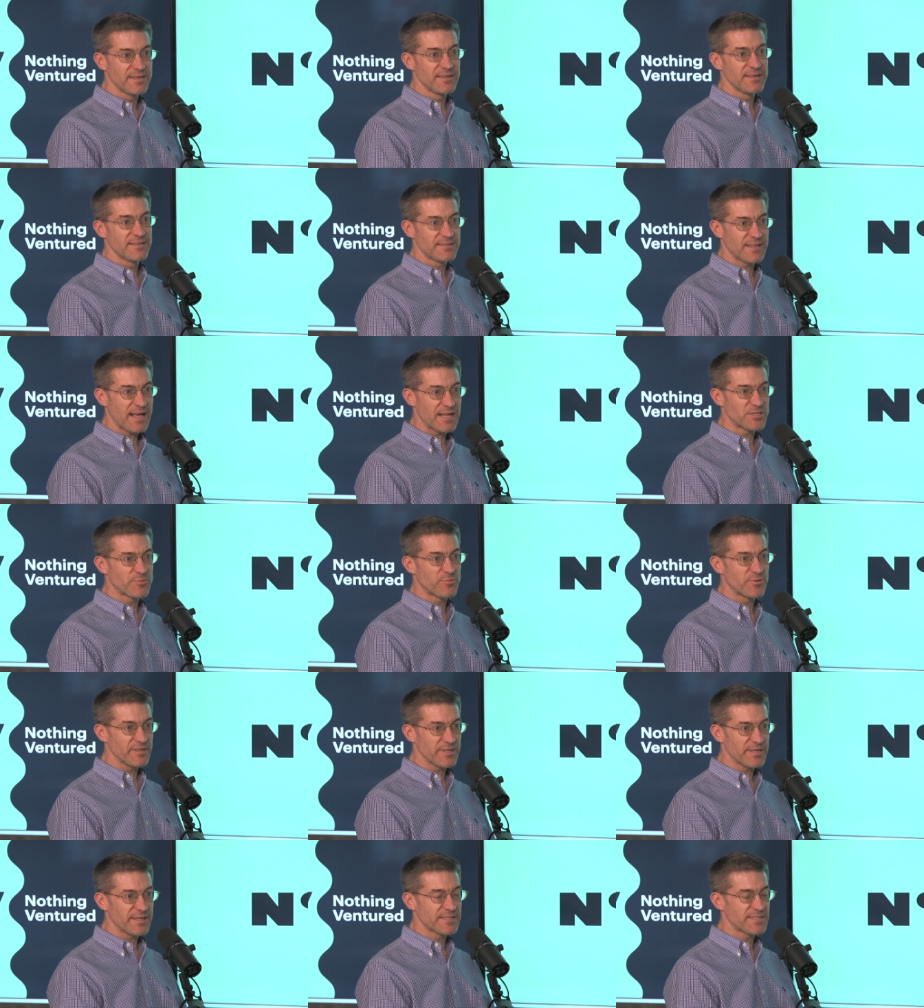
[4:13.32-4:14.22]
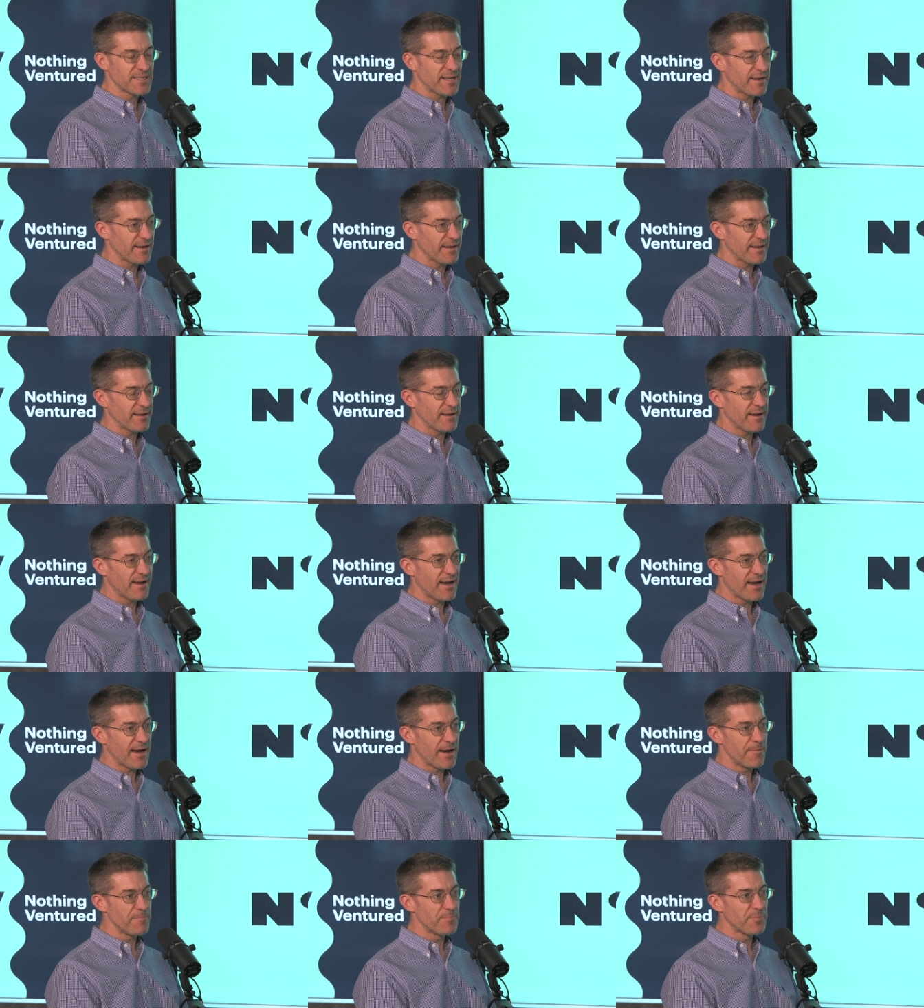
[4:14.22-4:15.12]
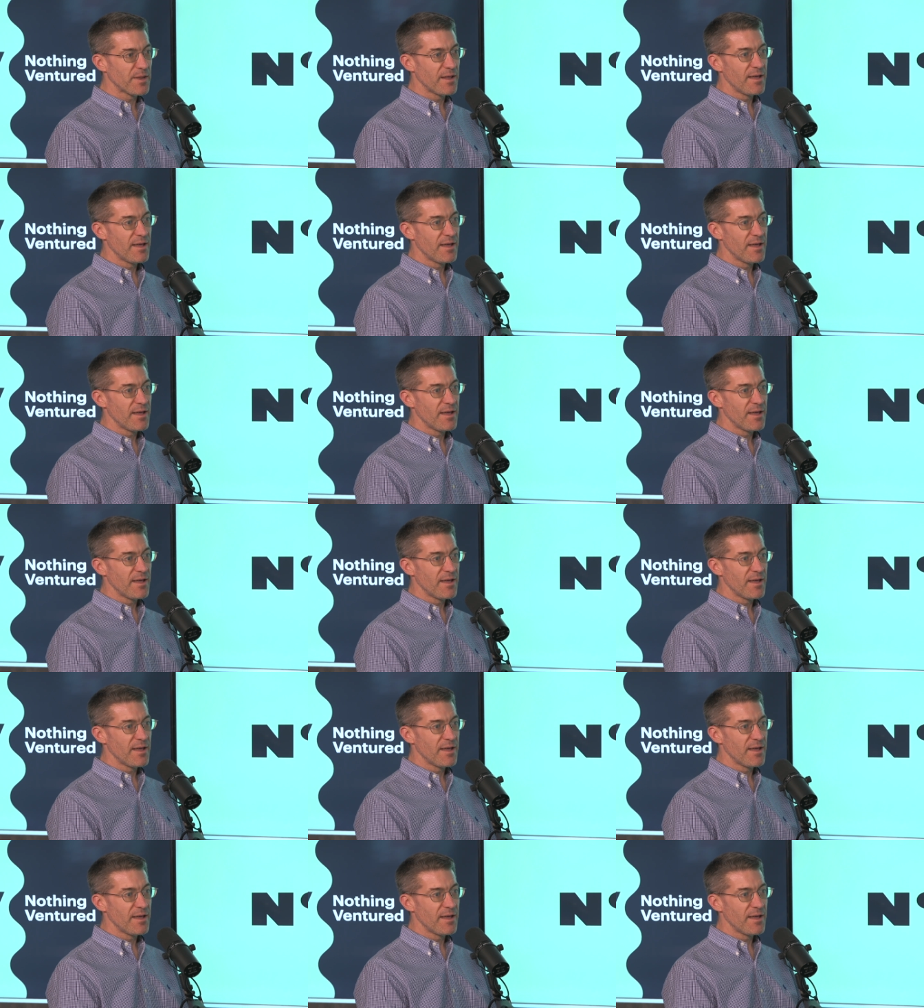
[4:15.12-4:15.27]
that's really exciting. Um,